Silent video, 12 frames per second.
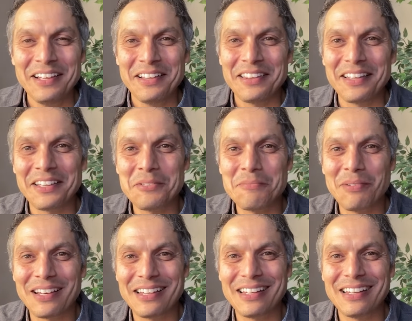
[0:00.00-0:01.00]
Thank you,
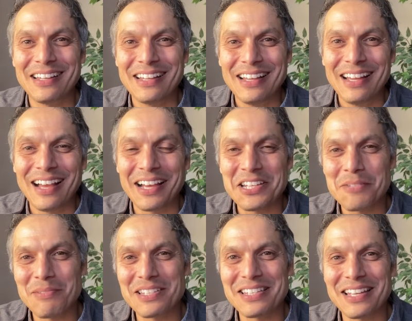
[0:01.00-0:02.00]
buddy. I should
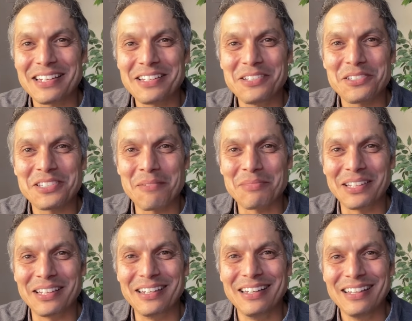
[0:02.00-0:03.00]
be sending you
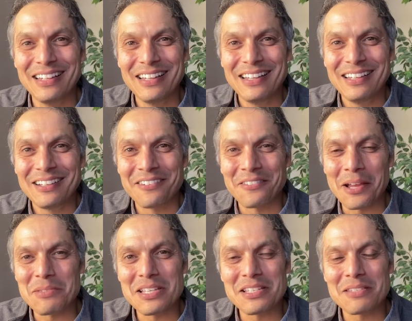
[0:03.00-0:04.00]
something.
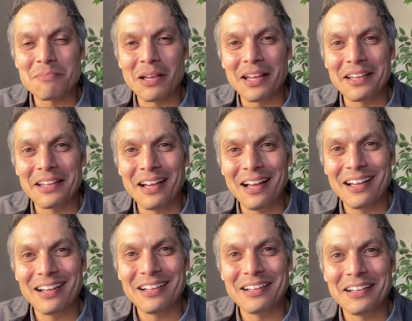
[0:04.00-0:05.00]
Ramsey's my
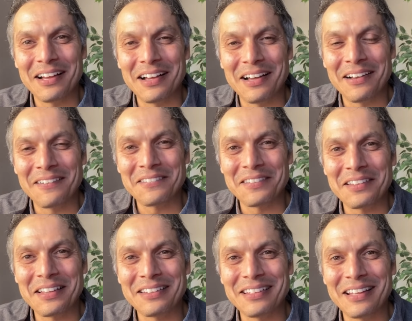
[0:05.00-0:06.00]

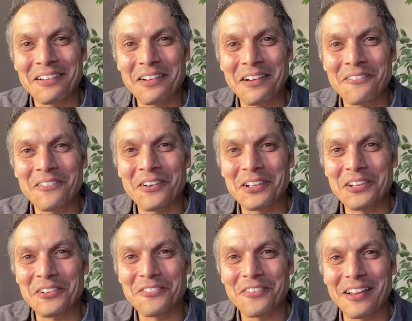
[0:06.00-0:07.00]
a very
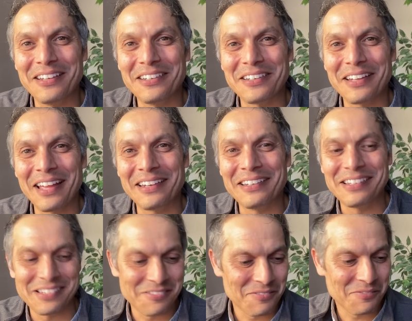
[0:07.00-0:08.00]
good friend and
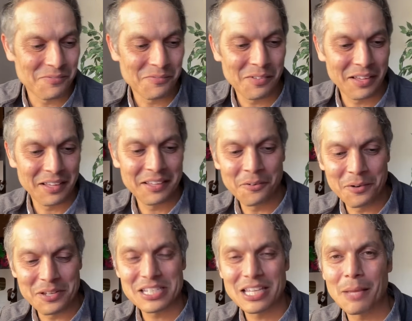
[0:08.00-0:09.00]

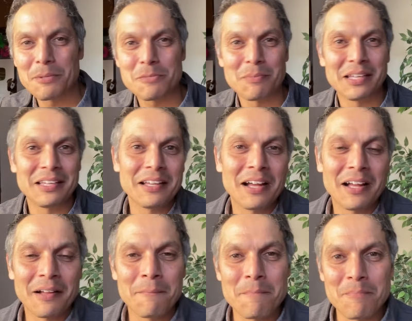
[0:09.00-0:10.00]
always keeps me
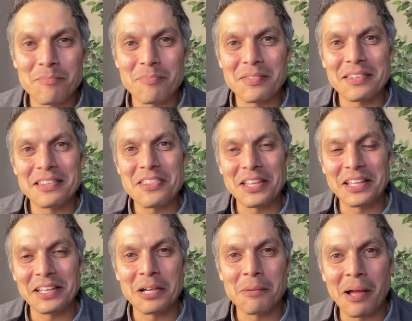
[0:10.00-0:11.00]

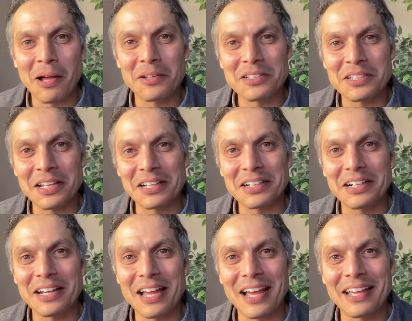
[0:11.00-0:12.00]
thinking about
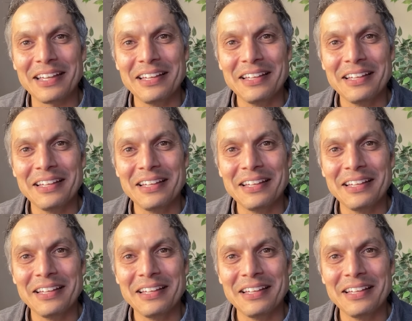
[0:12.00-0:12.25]
Kanai.